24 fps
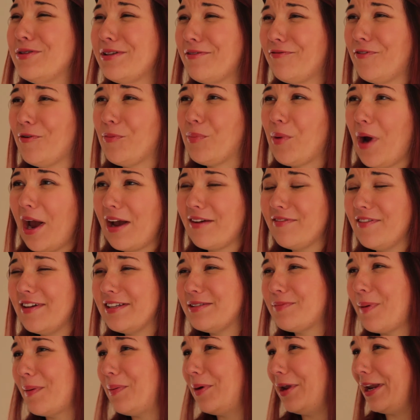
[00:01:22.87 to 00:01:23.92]
it for
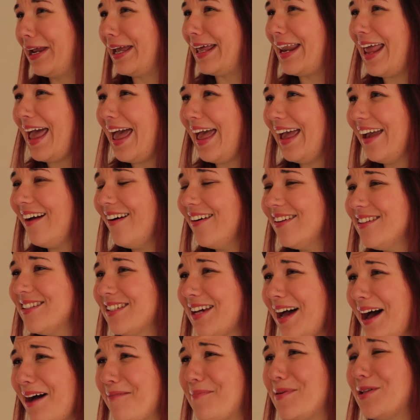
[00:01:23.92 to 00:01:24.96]
breakfast by putting an egg on
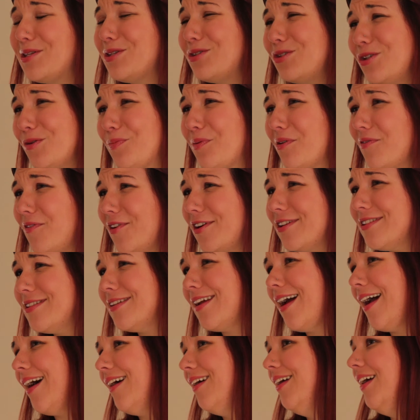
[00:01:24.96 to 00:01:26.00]
top. It's super
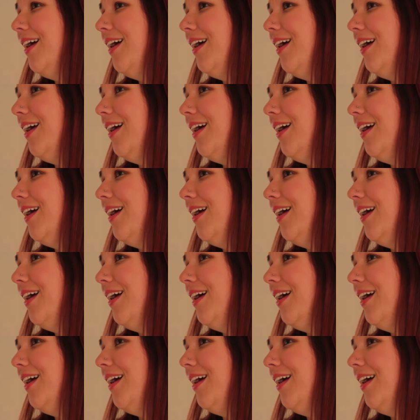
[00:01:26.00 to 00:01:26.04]
versatile,